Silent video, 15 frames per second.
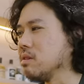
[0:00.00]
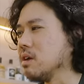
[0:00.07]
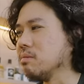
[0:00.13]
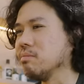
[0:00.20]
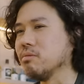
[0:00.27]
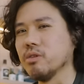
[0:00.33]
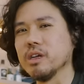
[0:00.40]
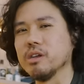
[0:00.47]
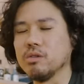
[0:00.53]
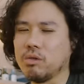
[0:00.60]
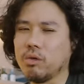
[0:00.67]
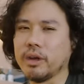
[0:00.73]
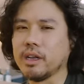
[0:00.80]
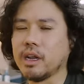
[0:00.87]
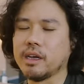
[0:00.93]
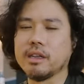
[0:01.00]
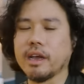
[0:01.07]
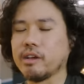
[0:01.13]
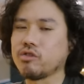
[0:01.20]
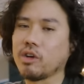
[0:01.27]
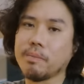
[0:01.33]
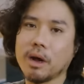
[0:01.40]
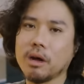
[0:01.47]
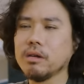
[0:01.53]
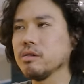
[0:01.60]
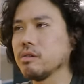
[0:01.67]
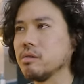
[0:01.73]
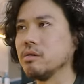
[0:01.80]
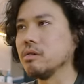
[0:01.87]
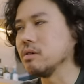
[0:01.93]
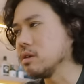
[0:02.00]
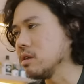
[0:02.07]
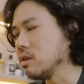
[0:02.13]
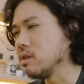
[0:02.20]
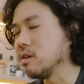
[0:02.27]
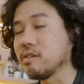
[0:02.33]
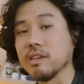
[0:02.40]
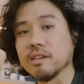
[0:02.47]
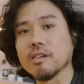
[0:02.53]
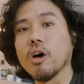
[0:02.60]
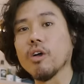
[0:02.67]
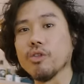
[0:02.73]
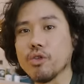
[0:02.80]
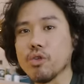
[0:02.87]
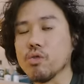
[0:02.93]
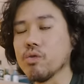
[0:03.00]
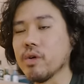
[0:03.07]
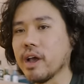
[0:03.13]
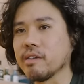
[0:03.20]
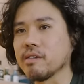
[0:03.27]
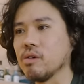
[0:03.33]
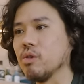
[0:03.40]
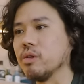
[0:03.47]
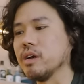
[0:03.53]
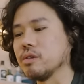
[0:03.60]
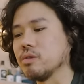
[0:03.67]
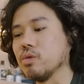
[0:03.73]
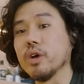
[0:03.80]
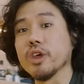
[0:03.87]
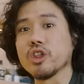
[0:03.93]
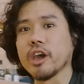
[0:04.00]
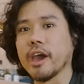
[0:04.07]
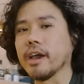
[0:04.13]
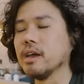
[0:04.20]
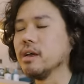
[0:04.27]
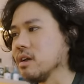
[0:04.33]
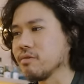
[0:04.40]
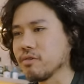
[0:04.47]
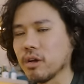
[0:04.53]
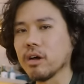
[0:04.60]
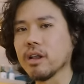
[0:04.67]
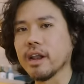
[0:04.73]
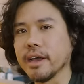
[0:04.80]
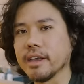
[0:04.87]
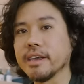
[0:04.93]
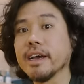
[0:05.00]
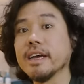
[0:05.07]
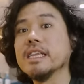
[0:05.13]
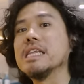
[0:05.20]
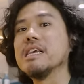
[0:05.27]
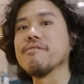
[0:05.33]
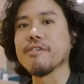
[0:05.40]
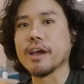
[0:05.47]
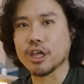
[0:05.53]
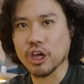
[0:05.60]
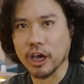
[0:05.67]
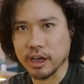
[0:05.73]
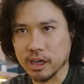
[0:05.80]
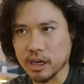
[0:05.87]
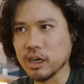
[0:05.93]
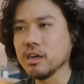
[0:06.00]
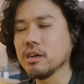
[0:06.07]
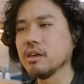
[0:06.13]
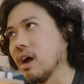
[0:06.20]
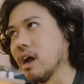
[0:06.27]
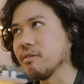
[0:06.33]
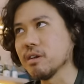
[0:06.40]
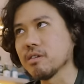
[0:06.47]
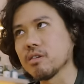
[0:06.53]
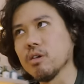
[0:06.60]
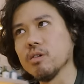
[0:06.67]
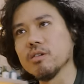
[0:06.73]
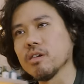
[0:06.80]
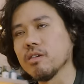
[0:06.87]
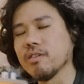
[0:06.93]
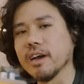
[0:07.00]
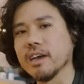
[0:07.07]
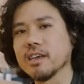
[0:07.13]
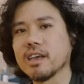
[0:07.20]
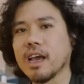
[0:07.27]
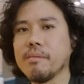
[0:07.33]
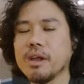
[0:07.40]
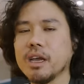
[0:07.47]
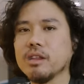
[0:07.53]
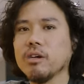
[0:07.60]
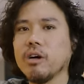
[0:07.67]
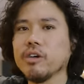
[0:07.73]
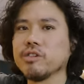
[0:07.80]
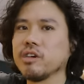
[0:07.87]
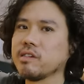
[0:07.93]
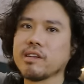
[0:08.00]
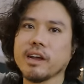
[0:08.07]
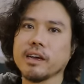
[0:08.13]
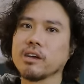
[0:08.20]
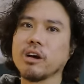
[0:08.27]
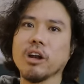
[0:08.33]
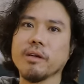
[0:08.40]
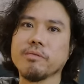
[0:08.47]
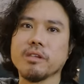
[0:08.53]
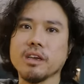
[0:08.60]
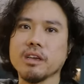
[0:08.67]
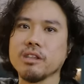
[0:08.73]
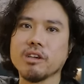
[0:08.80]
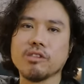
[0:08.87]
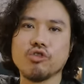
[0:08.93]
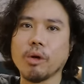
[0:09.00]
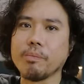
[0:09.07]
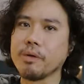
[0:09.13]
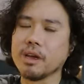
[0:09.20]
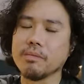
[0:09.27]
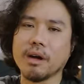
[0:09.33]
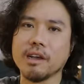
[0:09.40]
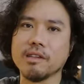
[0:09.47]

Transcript: them really going like the extra mile. So this is on you as the owner to go and check. If not, like get a defect checker. I've heard stories of like cabinet doors just like collapsing, just dropping by